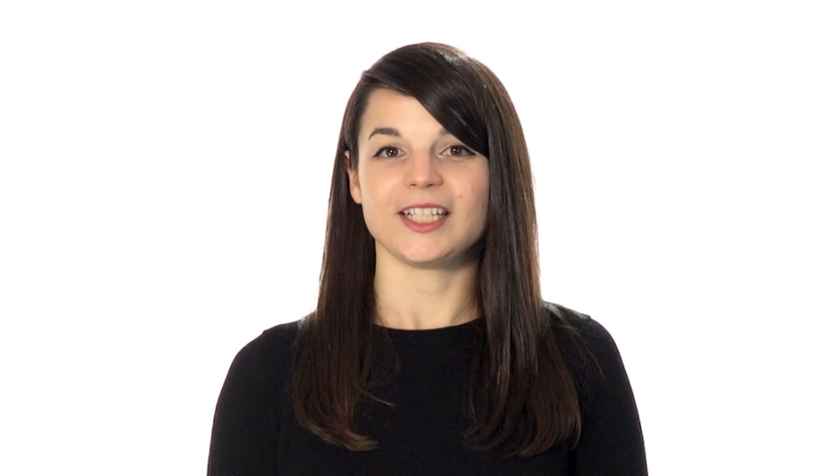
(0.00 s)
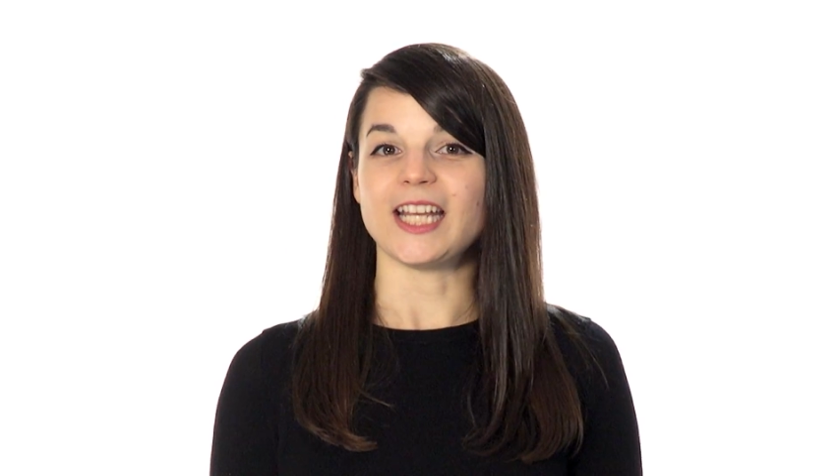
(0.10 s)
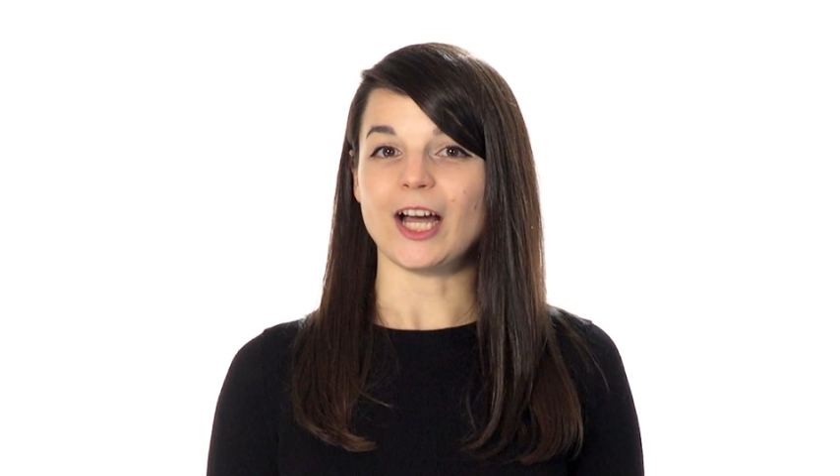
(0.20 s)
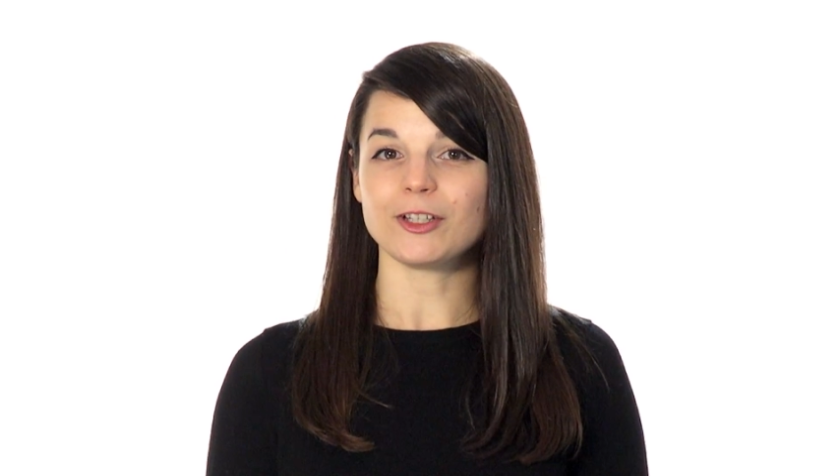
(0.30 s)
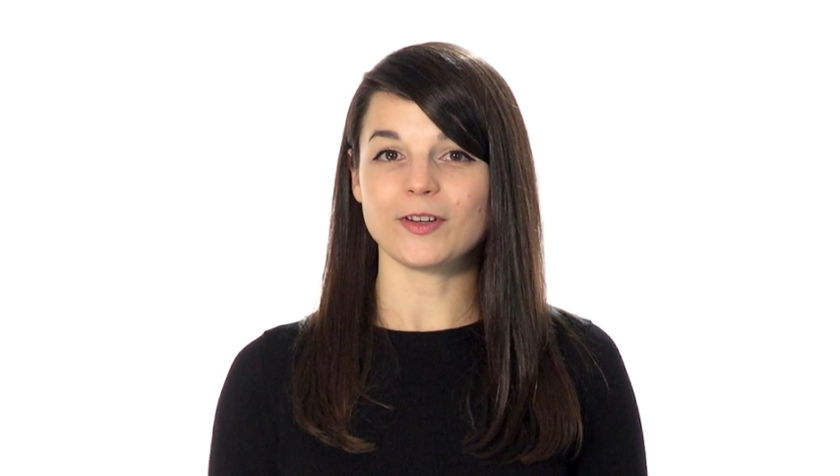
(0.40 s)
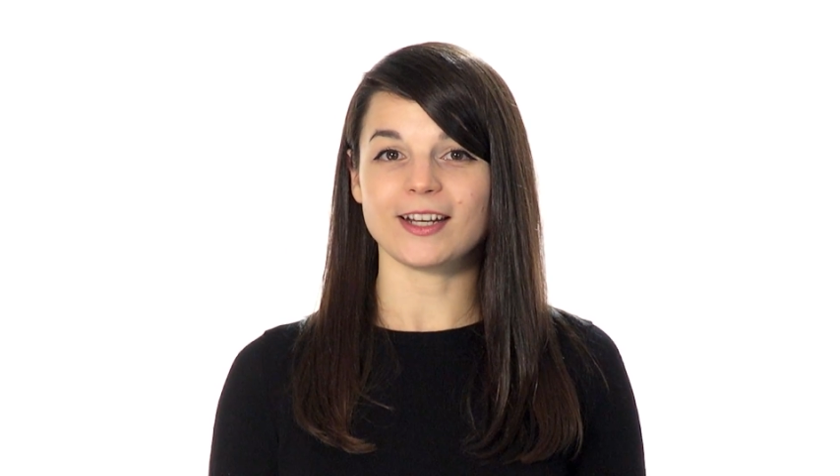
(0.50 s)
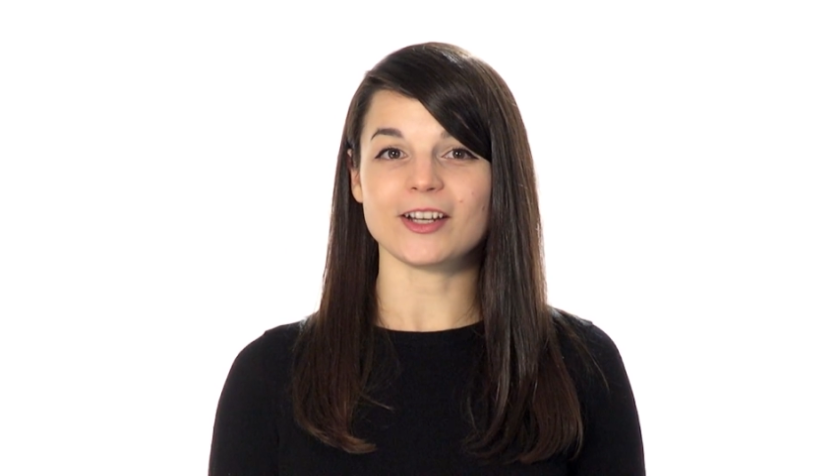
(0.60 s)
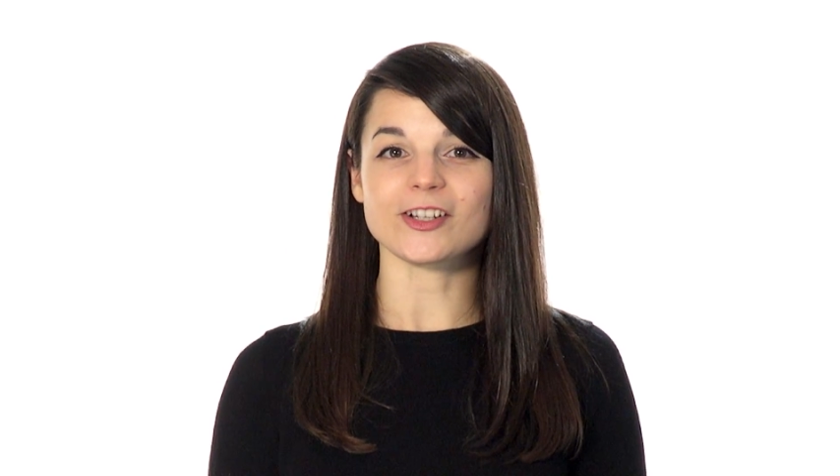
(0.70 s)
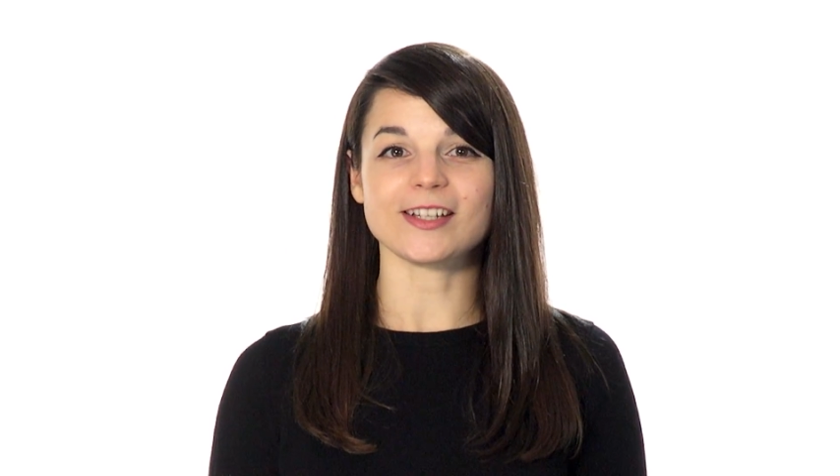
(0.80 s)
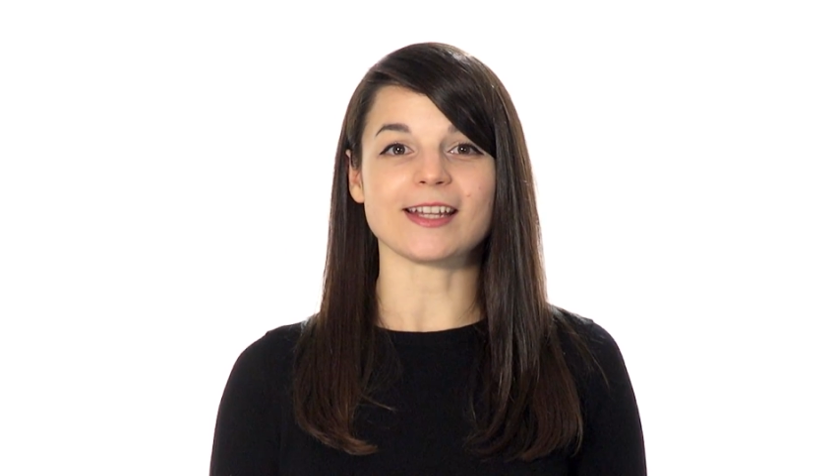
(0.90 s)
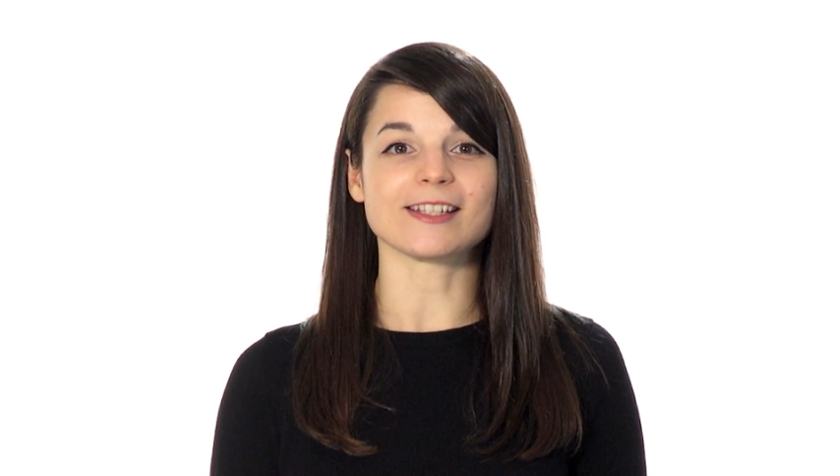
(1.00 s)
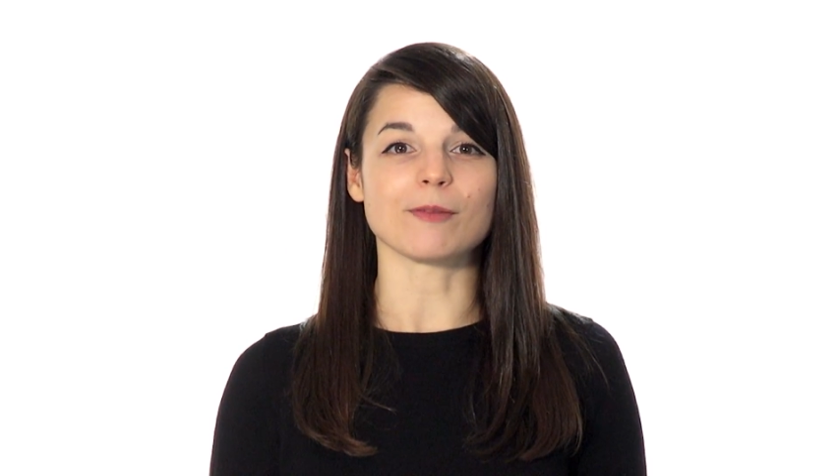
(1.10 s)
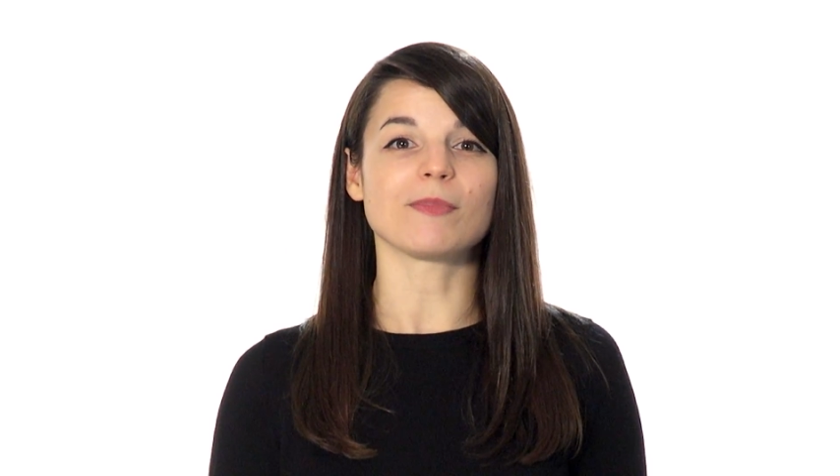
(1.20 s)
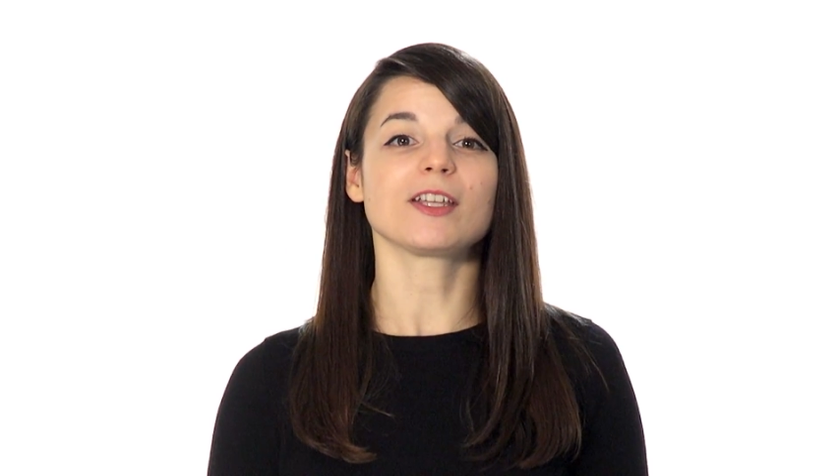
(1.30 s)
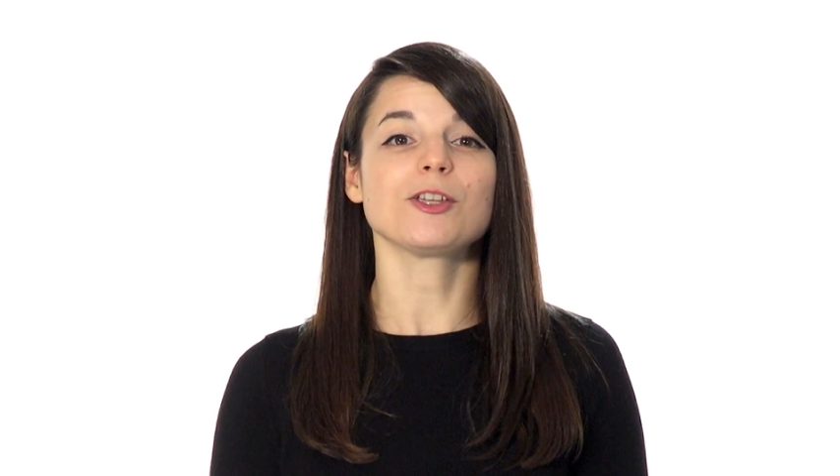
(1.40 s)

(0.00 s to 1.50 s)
Now you can understand something